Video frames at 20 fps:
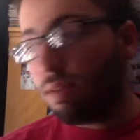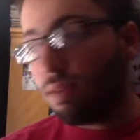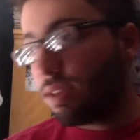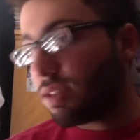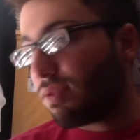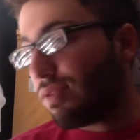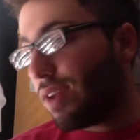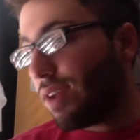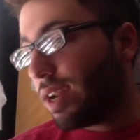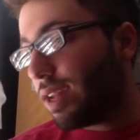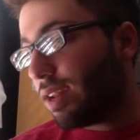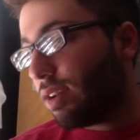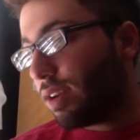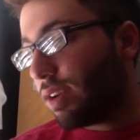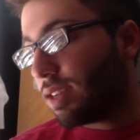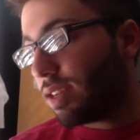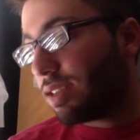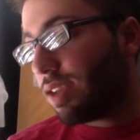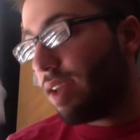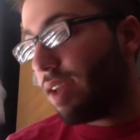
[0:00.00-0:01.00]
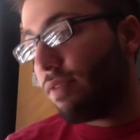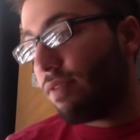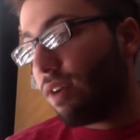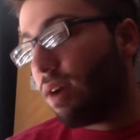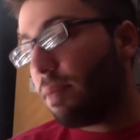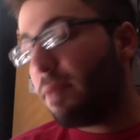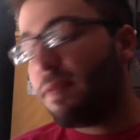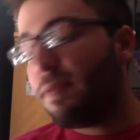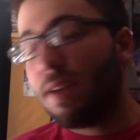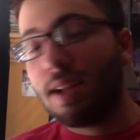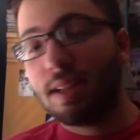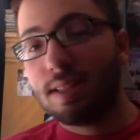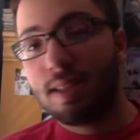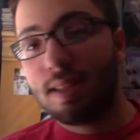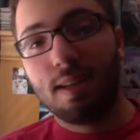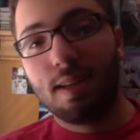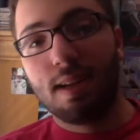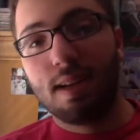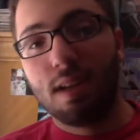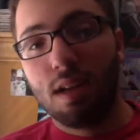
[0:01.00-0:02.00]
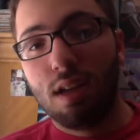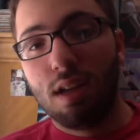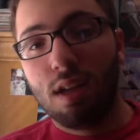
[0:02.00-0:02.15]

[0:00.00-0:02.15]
is a friend I don't get to see. And Hiram and Valentina.